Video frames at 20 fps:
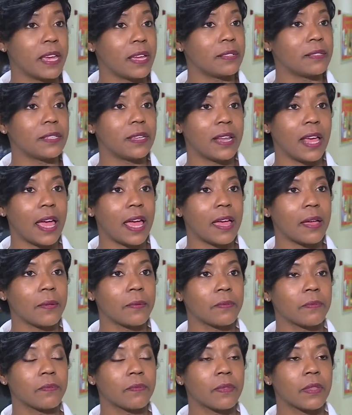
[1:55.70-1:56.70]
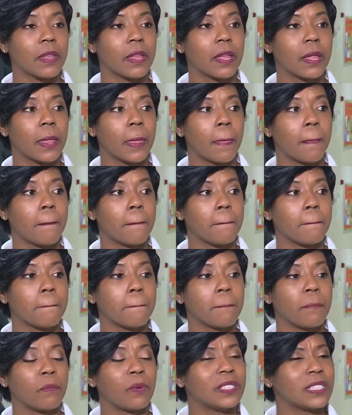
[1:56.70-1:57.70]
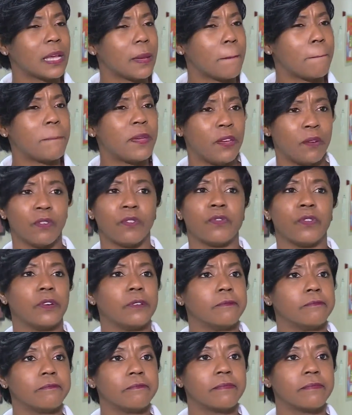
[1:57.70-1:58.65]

men today was beautiful.